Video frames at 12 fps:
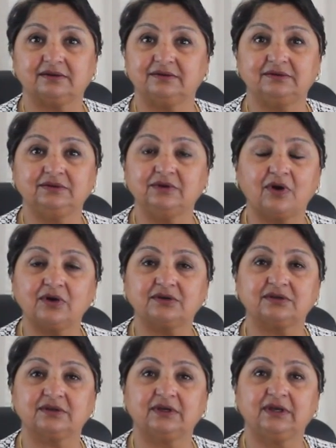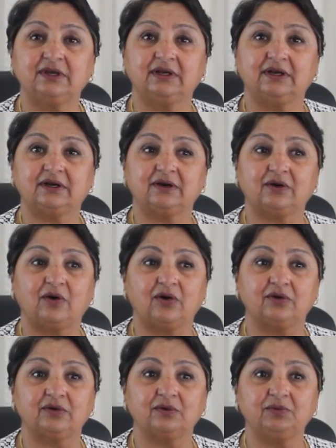not,
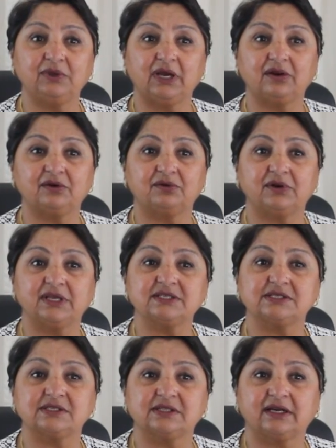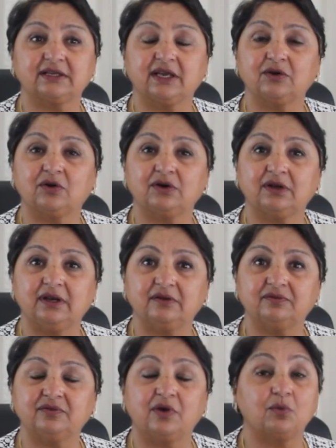or we are a race that cannot
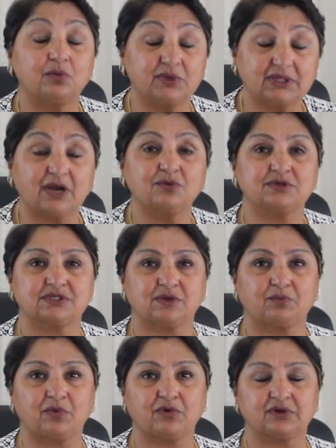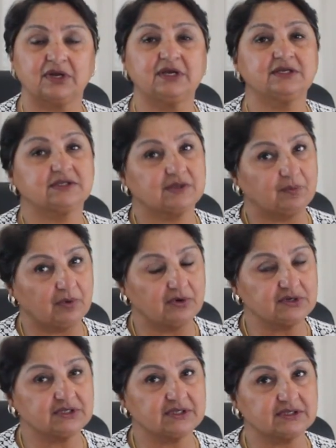live without support.
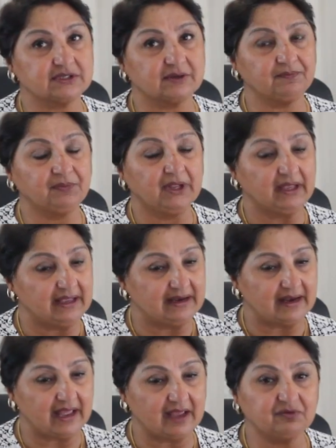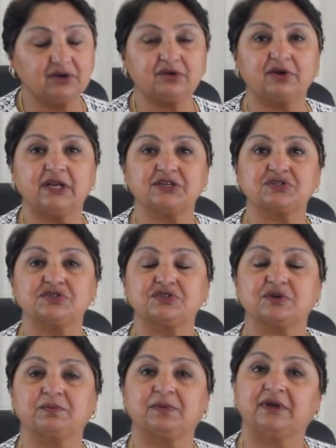Support system in every
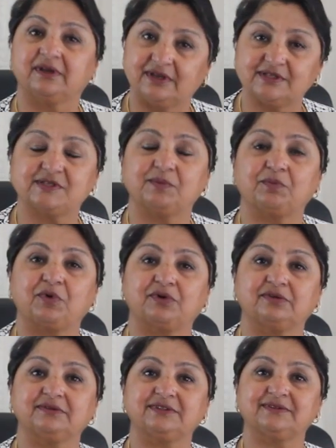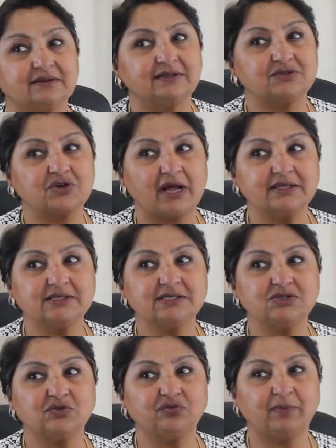relationship is important. The
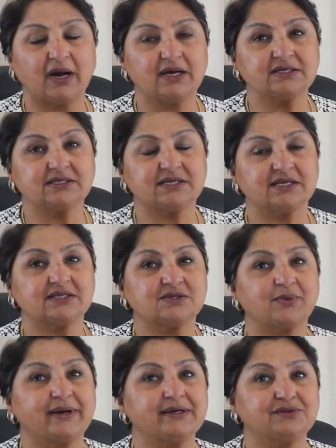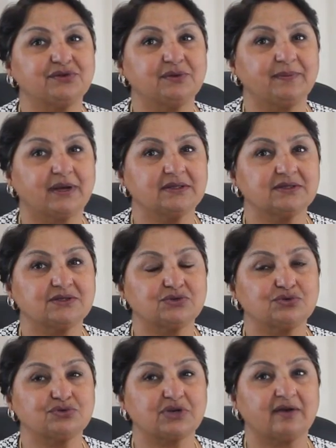transit of Mars takes 23 months
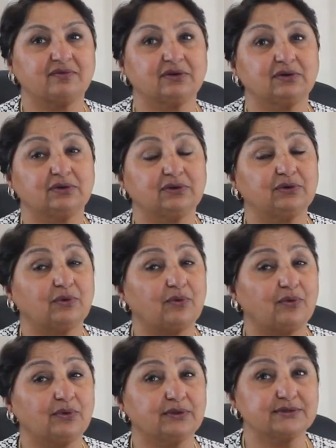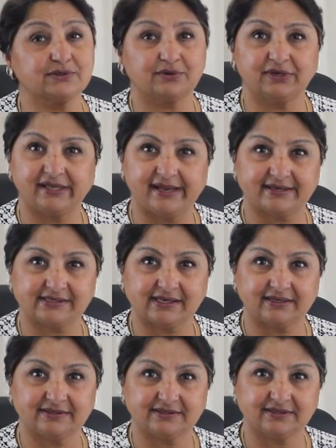to travel in all the zodiac
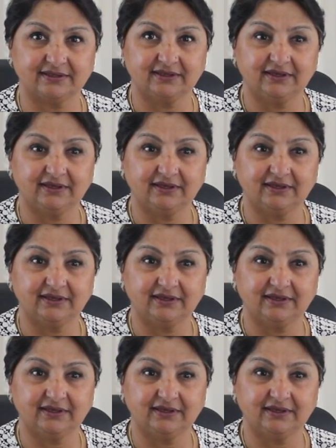signs.